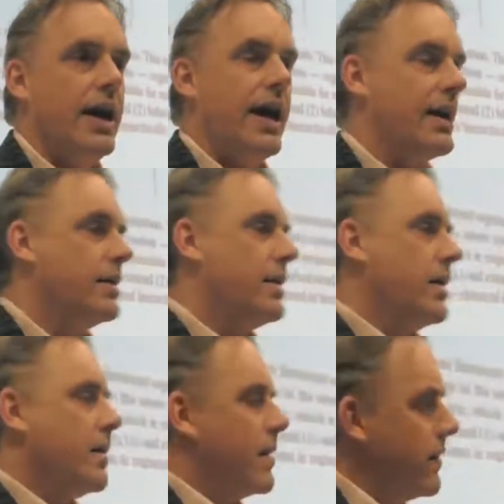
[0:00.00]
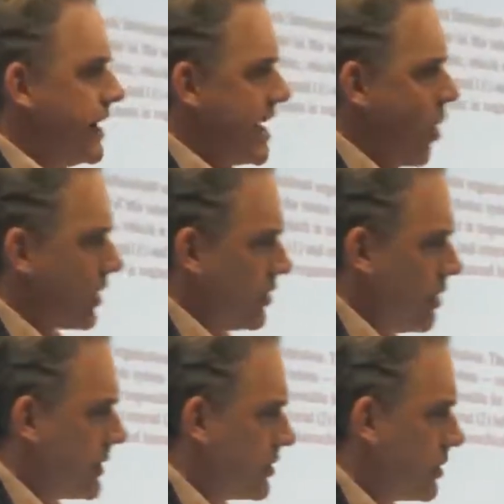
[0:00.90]
And the
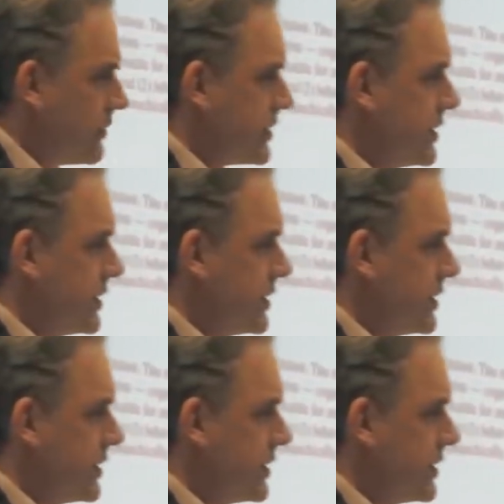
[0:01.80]
autonomic nervous